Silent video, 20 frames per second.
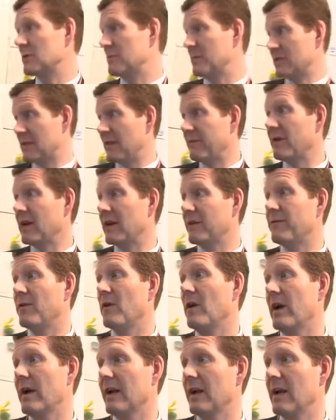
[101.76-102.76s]
specifically
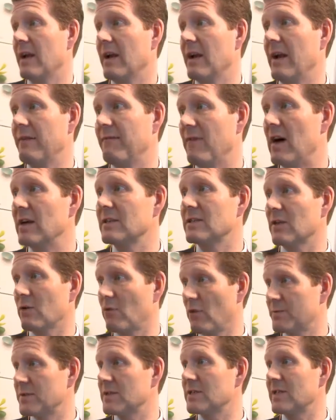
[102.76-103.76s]
for advanced
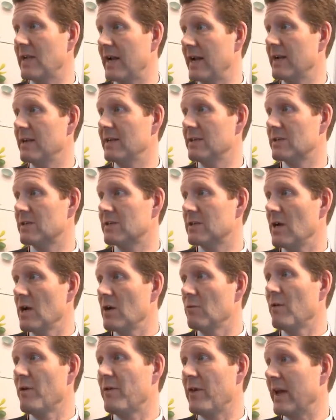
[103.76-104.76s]
encryption standards,
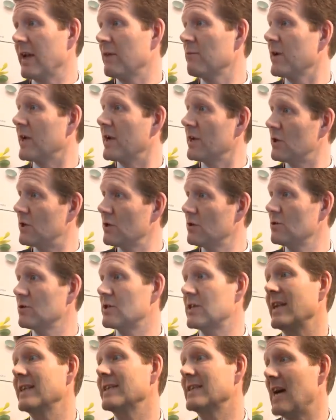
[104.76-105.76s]
we think we can do
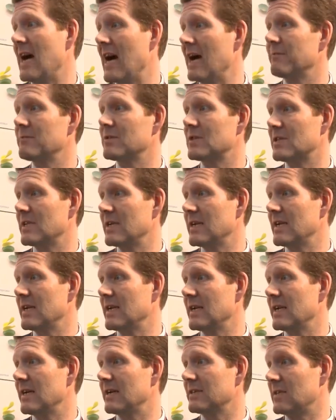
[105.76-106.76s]
10 times
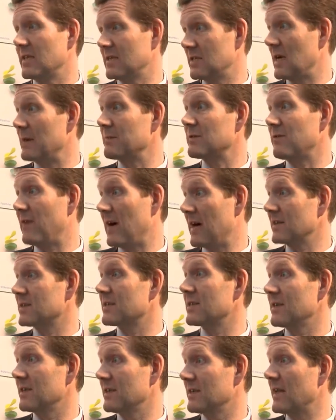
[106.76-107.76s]

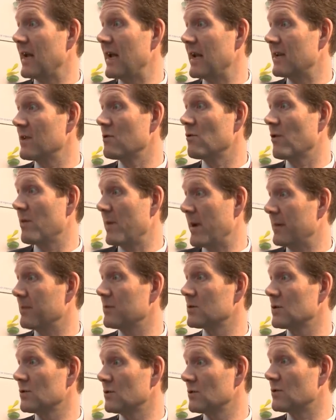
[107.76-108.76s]
faster than you are
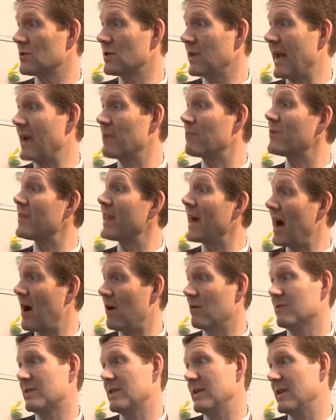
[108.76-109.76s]
able to do today
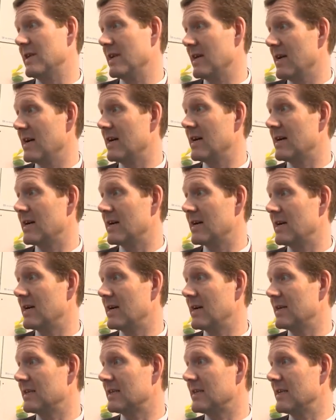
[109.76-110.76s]
without the
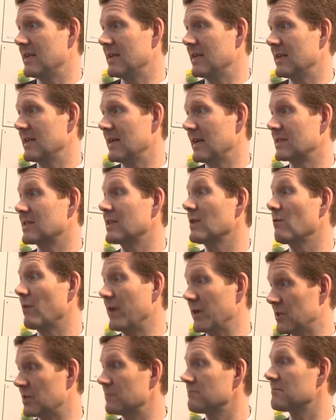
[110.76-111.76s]

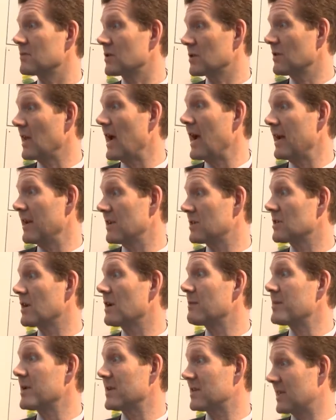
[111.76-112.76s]
acceleration. So that is
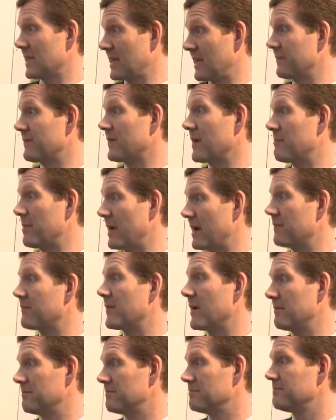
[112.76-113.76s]
going to be a significant benefit.